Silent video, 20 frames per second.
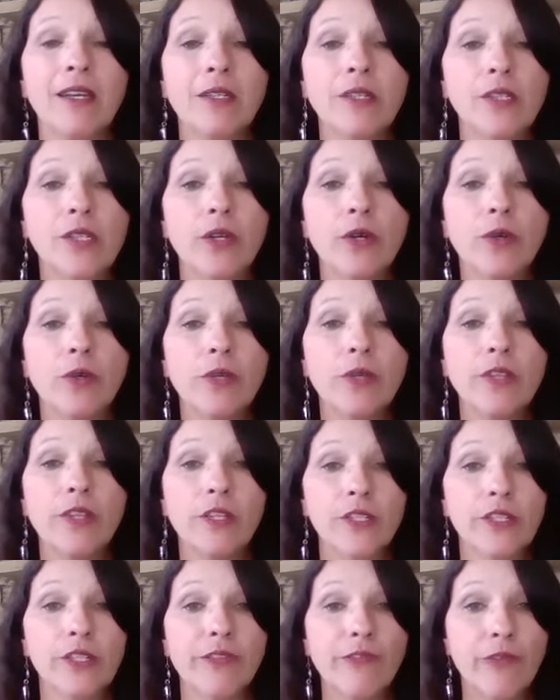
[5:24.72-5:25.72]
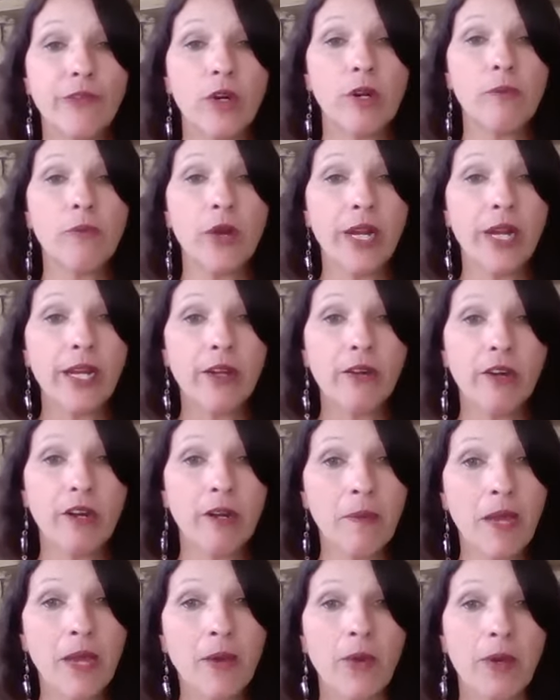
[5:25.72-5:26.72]
So there's a form right here on
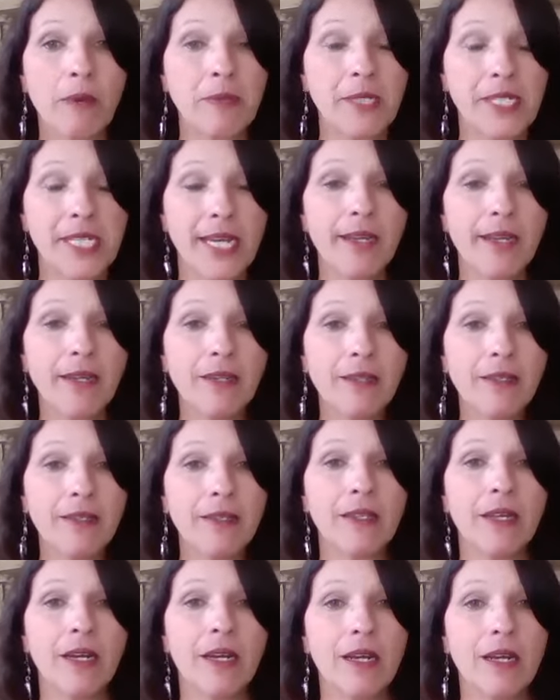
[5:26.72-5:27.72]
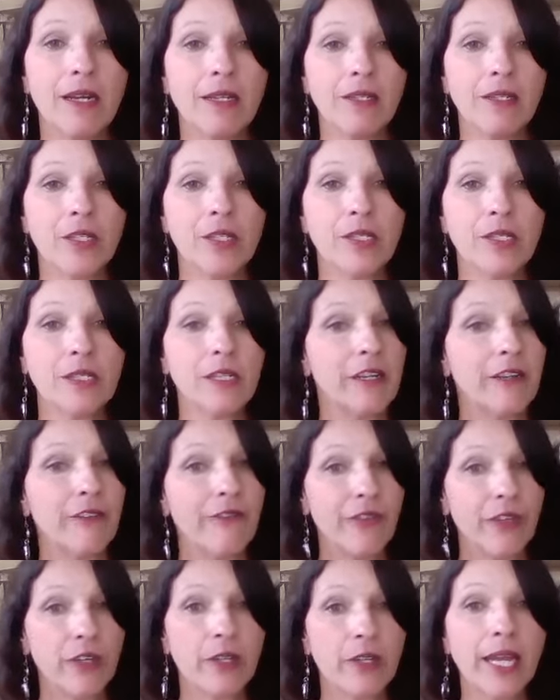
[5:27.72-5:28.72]
my website. Uh, just uh,
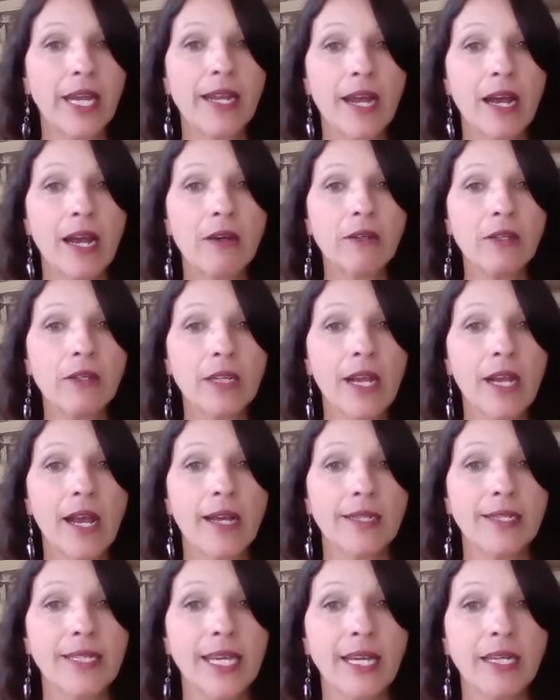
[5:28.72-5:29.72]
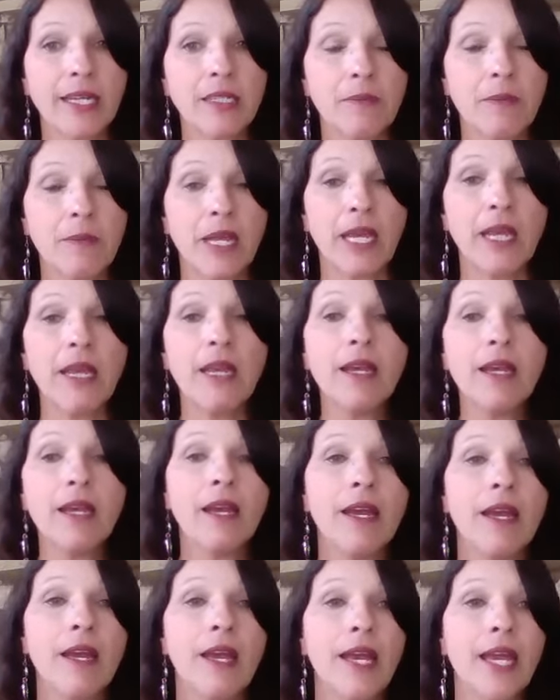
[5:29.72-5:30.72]
fill that out, contact me,
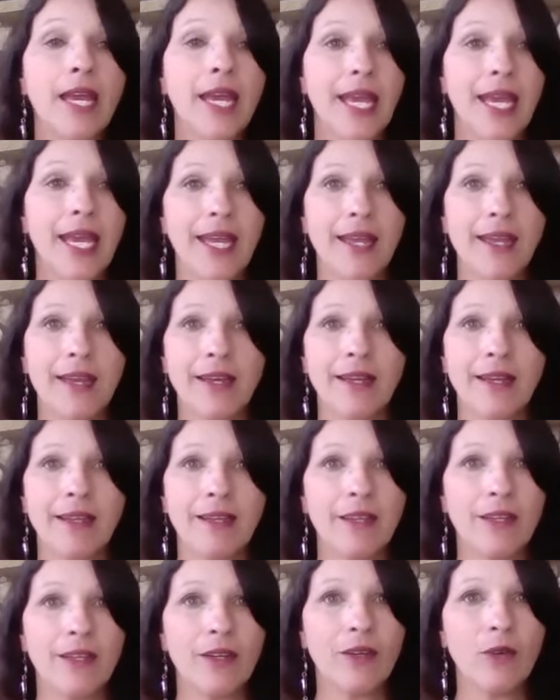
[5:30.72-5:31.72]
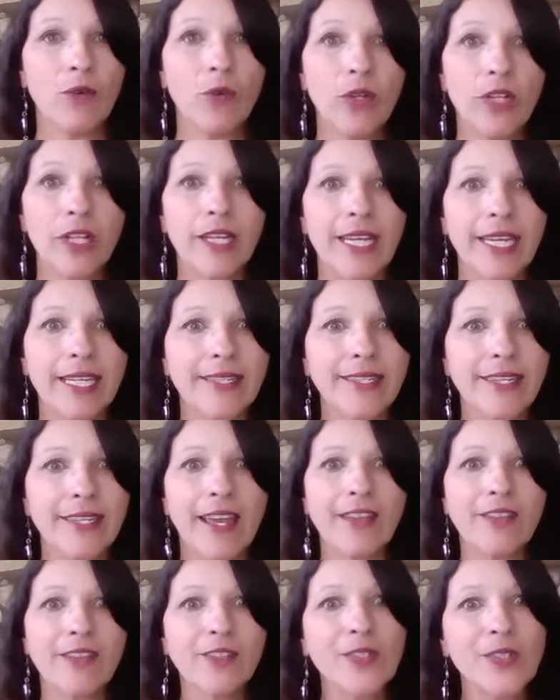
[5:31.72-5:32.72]
and we'll get
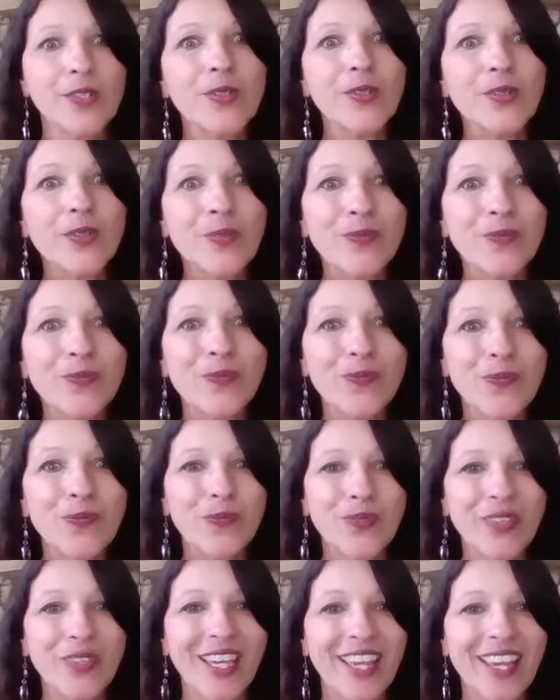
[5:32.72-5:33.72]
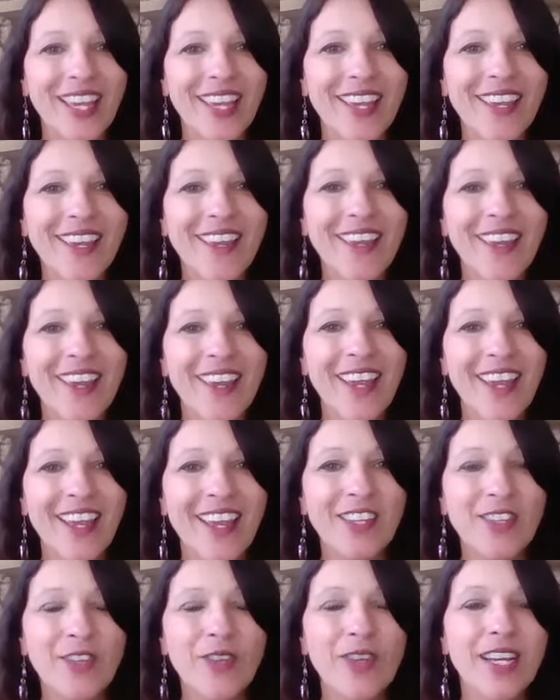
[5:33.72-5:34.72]
together soon. Okay.
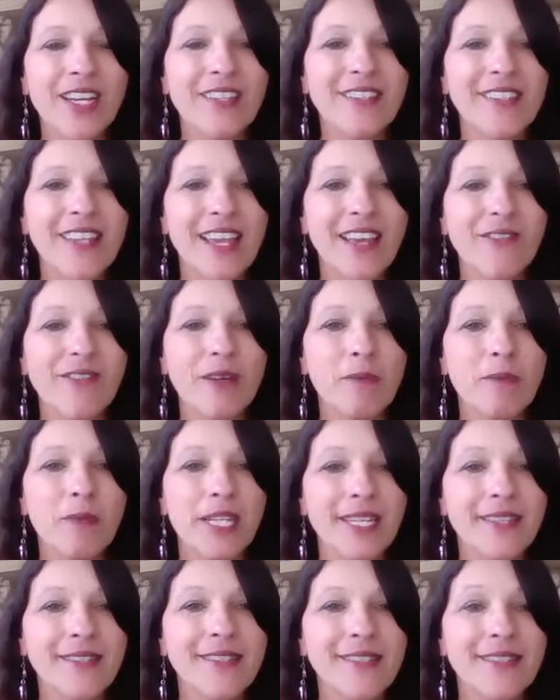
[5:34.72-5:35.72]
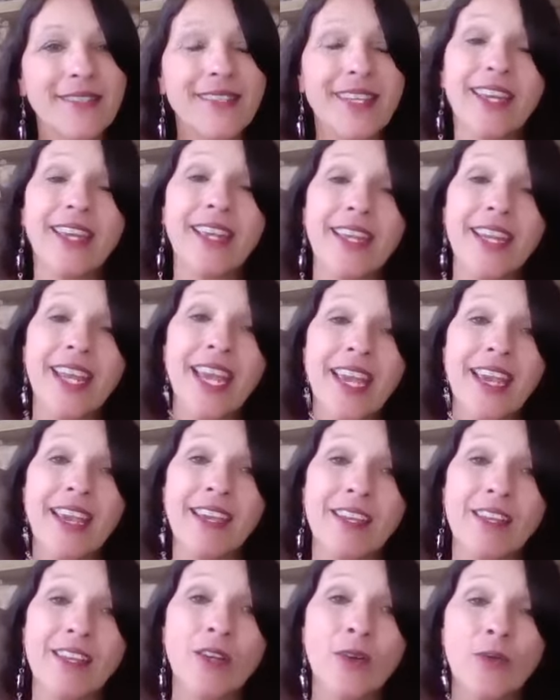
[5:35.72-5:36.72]
And you guys have a blessed day. And hey,
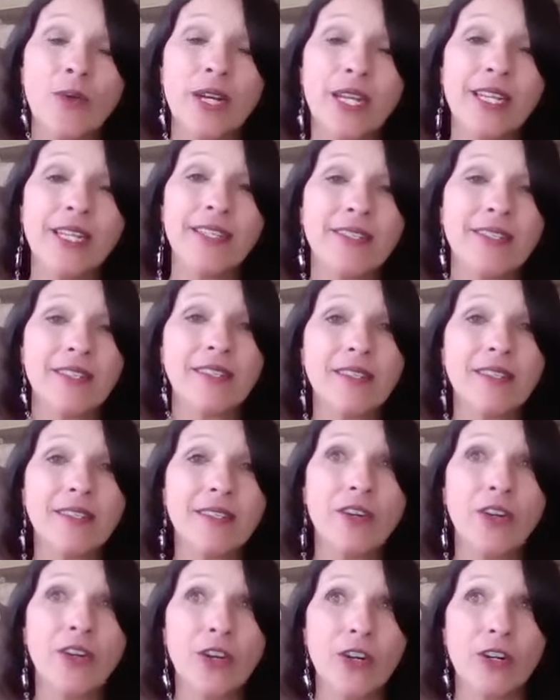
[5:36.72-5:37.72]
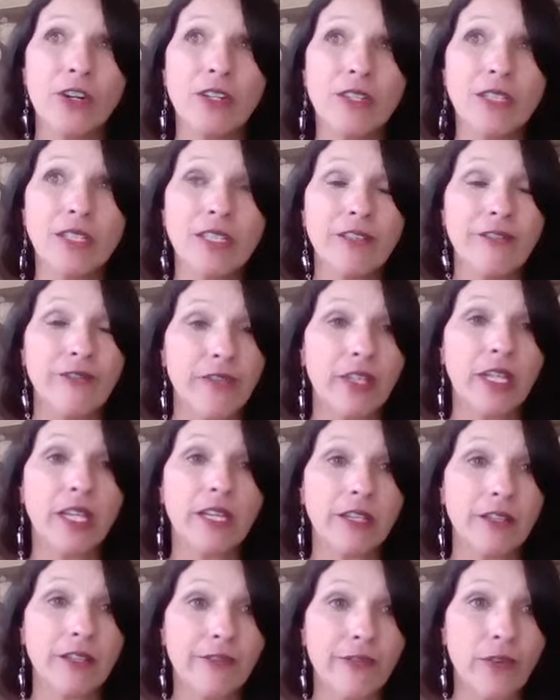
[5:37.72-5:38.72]
you know what? It doesn't hurt to fill
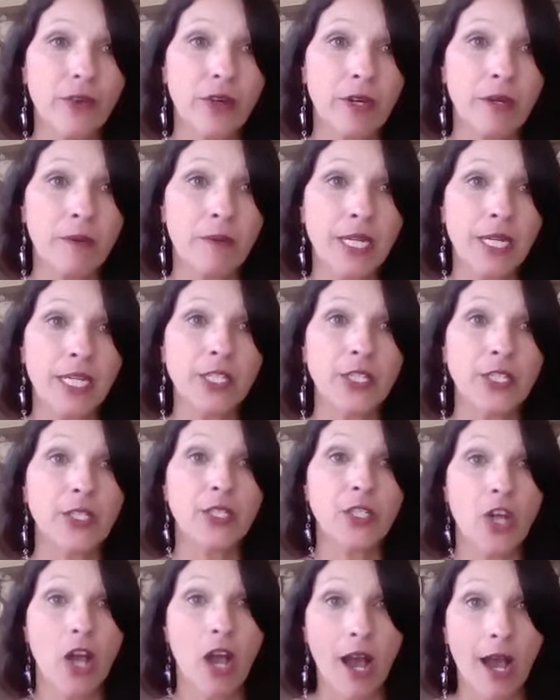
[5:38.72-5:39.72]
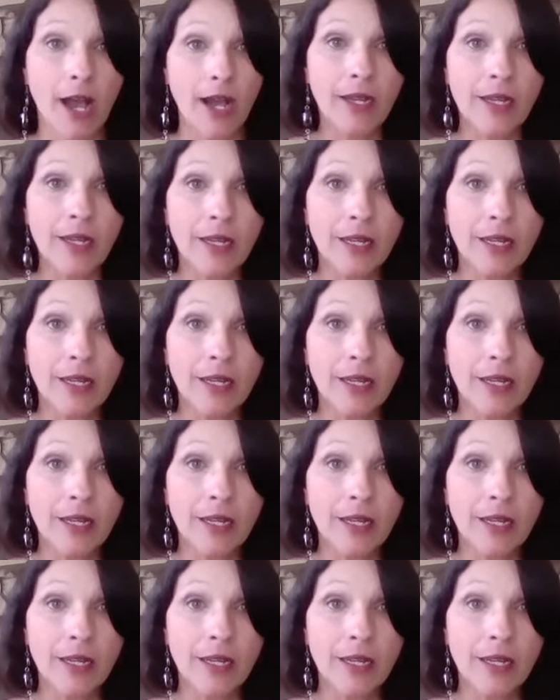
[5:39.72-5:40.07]
out the form and just talk,